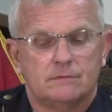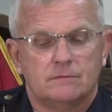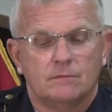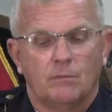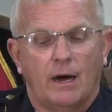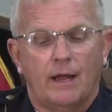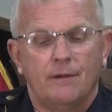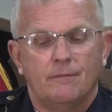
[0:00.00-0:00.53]

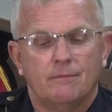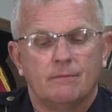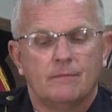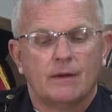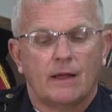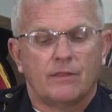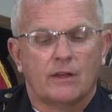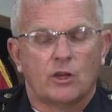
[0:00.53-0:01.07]
But
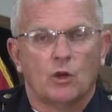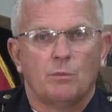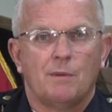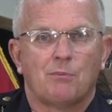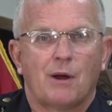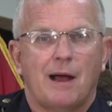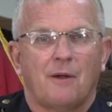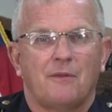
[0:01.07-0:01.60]
I think you'll be
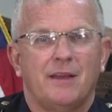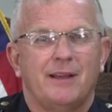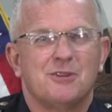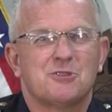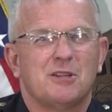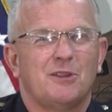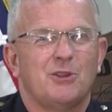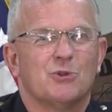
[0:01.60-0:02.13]
proud of the
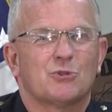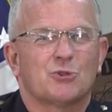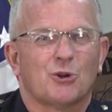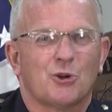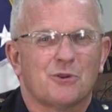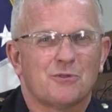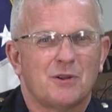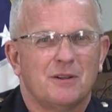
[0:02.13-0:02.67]
agency that you
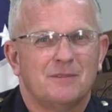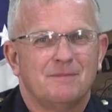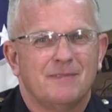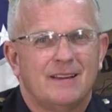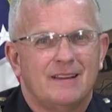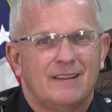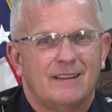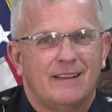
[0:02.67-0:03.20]
served,
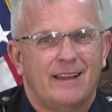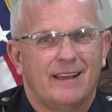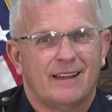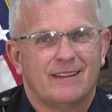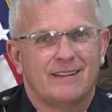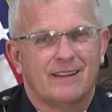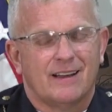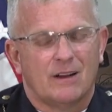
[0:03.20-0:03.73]

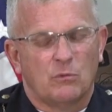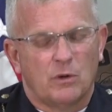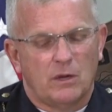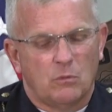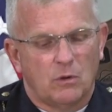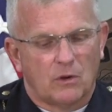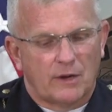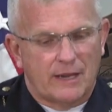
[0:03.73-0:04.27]
and we
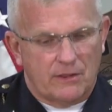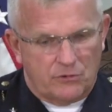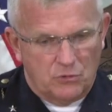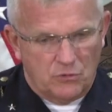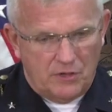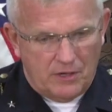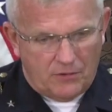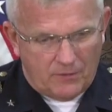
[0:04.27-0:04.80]
will get
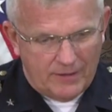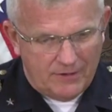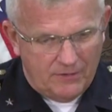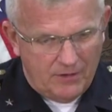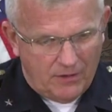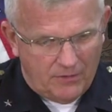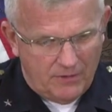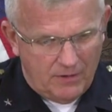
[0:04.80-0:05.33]
through the other end,
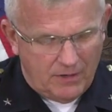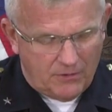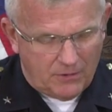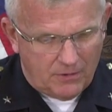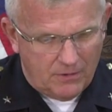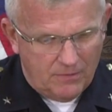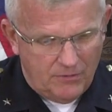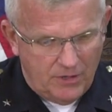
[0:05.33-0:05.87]
the
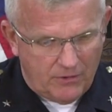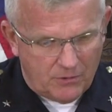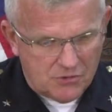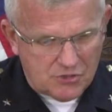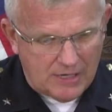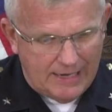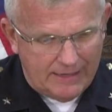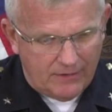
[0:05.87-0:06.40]
other
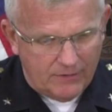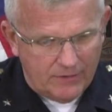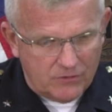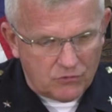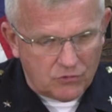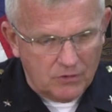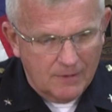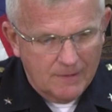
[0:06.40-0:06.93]
side of
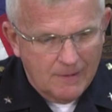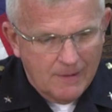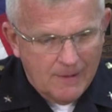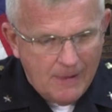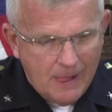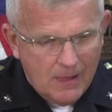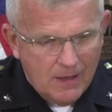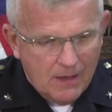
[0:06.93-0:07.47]
this.
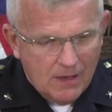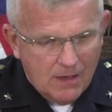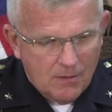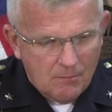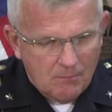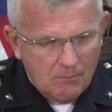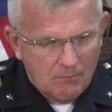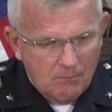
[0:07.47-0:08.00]

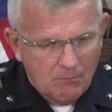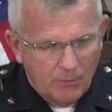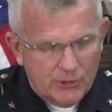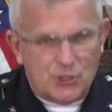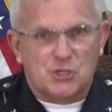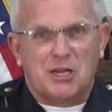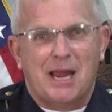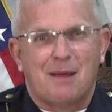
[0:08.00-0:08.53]
We
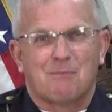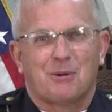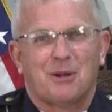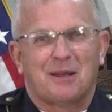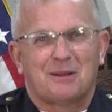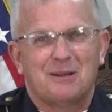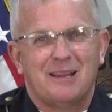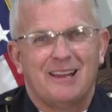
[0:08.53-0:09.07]
just can't
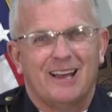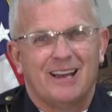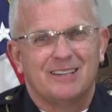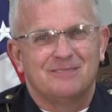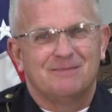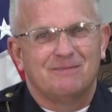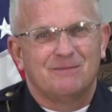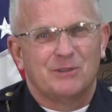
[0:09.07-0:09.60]
predict it
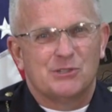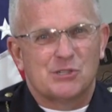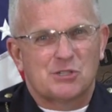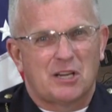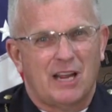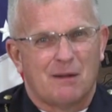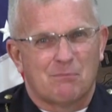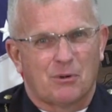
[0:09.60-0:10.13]
yet. We
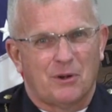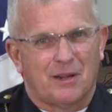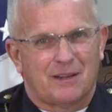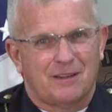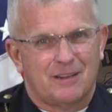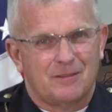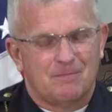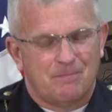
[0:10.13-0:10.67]
just can't
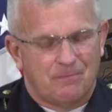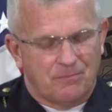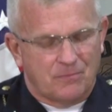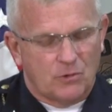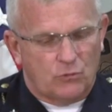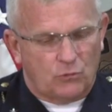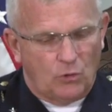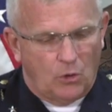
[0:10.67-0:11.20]
predict it.
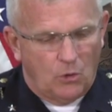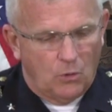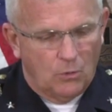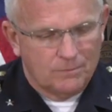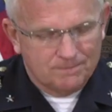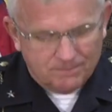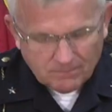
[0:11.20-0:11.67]
So,